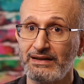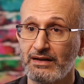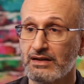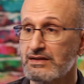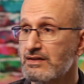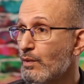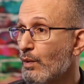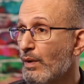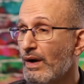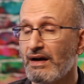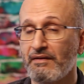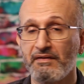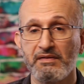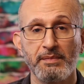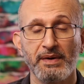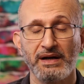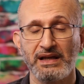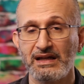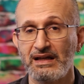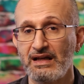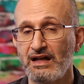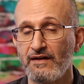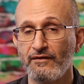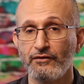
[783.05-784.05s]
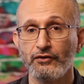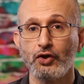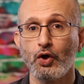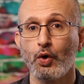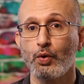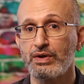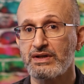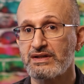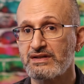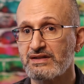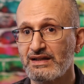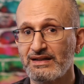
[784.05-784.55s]
doesn't want everybody
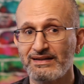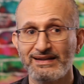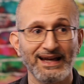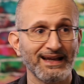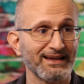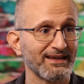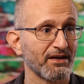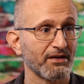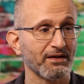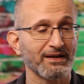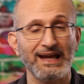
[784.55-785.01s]
noticing that they're